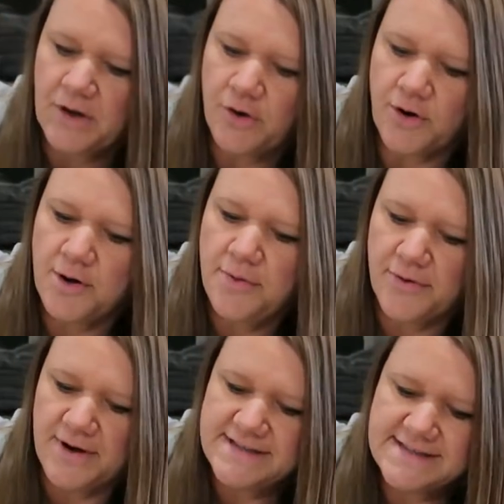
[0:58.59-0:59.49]

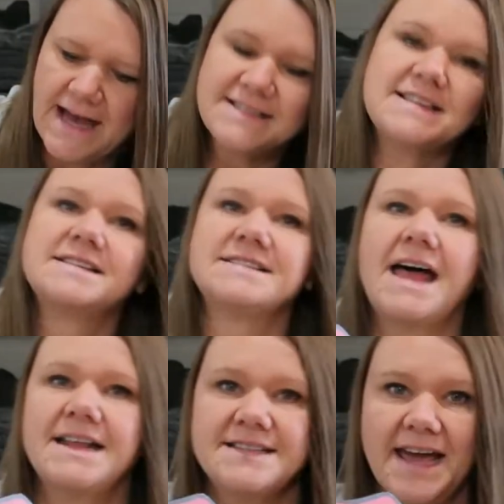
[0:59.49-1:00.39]
grew 3 sizes
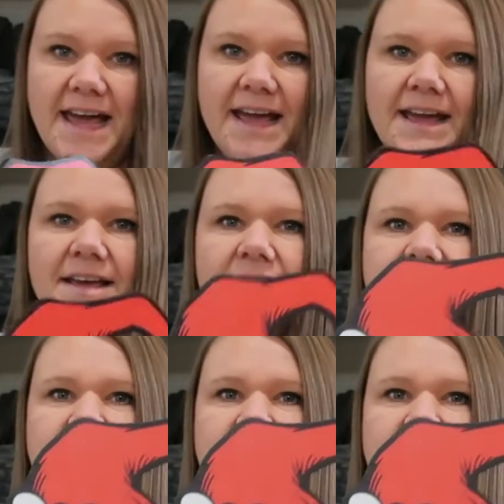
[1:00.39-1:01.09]
that day,